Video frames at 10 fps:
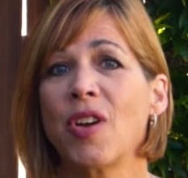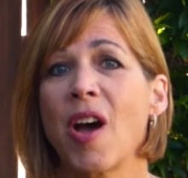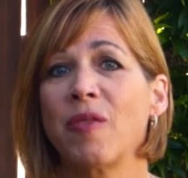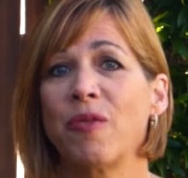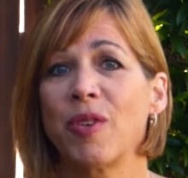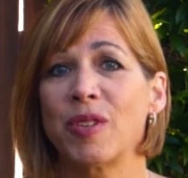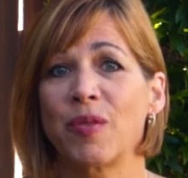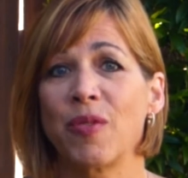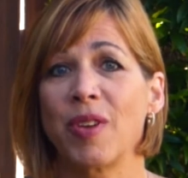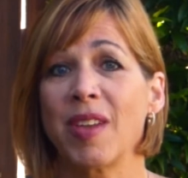God for His
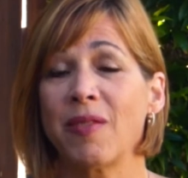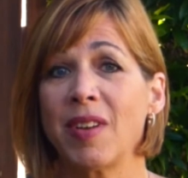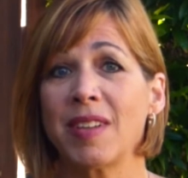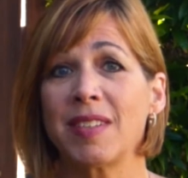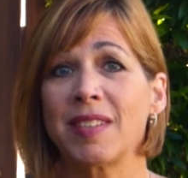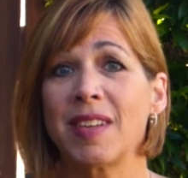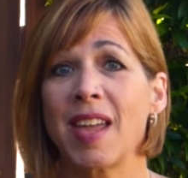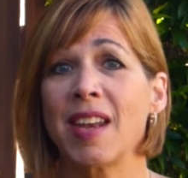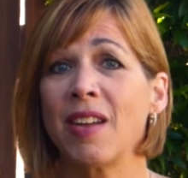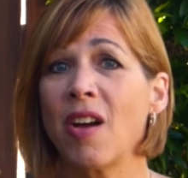forgiveness,
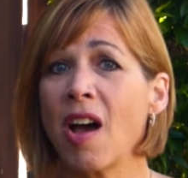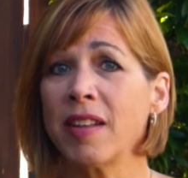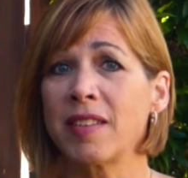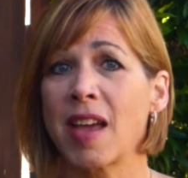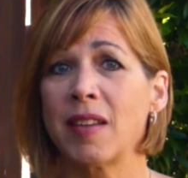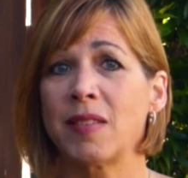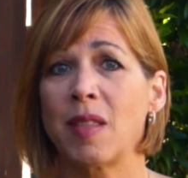and in God's eyes,